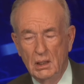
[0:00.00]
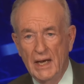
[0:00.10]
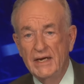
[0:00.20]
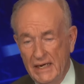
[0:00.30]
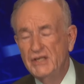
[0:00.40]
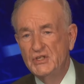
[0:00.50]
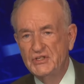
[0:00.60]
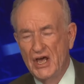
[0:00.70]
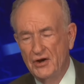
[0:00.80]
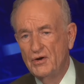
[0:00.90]
And each
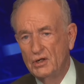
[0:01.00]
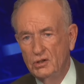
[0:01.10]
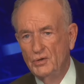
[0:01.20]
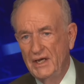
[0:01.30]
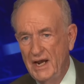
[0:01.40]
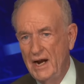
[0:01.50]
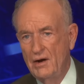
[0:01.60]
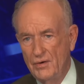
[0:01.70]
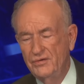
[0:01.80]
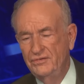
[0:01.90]
senator, including
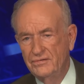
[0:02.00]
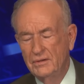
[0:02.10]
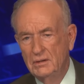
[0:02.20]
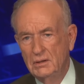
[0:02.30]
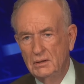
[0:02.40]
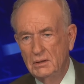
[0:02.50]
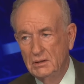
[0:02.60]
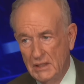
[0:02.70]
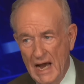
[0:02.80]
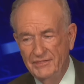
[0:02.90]
Harris,
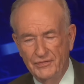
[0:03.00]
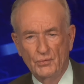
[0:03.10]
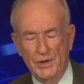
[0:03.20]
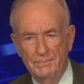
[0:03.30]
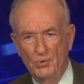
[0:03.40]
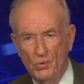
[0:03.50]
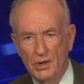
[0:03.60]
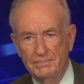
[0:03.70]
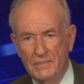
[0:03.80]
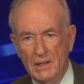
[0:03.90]
got the
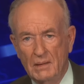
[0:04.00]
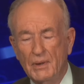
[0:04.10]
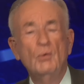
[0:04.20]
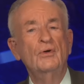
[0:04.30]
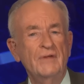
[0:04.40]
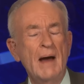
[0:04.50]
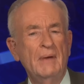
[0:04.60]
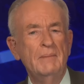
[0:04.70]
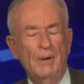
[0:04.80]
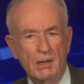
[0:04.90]
report, but it was not
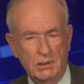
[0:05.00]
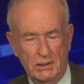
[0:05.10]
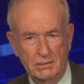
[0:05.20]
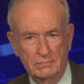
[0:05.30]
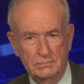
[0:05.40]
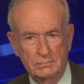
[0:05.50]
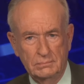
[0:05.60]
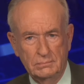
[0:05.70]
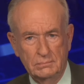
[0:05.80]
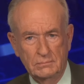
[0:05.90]
made public.
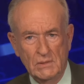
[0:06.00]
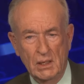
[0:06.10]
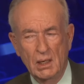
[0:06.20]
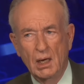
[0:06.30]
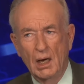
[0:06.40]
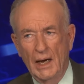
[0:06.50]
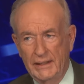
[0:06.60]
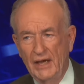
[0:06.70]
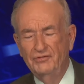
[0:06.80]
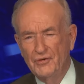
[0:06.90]
I
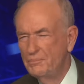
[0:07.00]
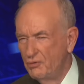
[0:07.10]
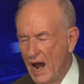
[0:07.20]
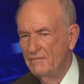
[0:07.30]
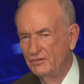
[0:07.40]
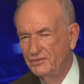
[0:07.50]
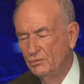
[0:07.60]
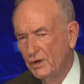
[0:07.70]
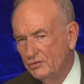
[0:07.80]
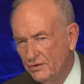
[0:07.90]
guess for privacy
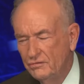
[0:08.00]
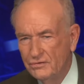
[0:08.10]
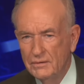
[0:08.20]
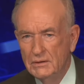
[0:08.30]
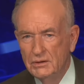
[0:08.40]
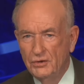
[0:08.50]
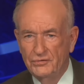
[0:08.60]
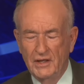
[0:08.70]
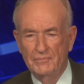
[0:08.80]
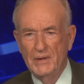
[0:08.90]
reasons, because
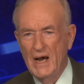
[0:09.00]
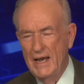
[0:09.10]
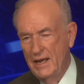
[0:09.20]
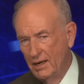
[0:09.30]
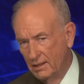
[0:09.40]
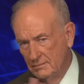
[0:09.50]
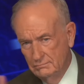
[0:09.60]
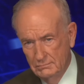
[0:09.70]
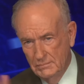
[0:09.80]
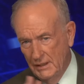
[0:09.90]
the FBI had to
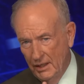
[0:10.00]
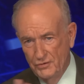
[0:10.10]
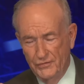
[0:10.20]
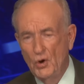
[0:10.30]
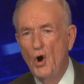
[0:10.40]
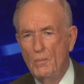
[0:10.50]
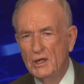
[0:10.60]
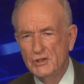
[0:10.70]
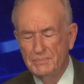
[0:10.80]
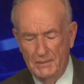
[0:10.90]
interview a whole
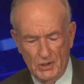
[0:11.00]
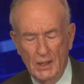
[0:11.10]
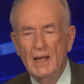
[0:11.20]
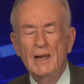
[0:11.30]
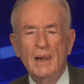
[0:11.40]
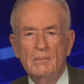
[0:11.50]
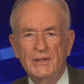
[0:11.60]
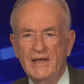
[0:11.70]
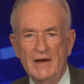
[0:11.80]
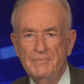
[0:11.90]
bunch of people. But
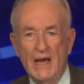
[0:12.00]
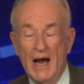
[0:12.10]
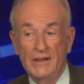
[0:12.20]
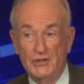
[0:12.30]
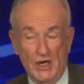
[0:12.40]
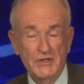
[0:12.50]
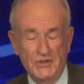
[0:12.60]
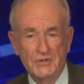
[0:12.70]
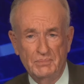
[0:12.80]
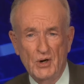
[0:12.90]
the FBI and the
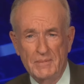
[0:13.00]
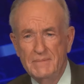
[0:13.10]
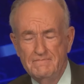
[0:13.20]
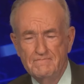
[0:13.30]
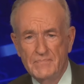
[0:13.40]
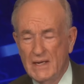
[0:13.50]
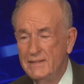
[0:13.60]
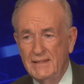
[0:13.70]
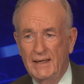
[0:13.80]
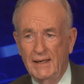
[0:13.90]
Justice Department didn't
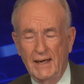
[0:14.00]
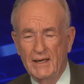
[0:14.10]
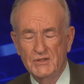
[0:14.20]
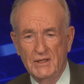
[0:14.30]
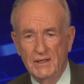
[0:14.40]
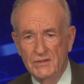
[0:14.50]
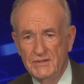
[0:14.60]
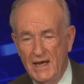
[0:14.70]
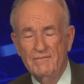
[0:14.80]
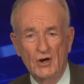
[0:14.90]
take any action against
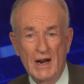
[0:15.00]
Kavanaugh.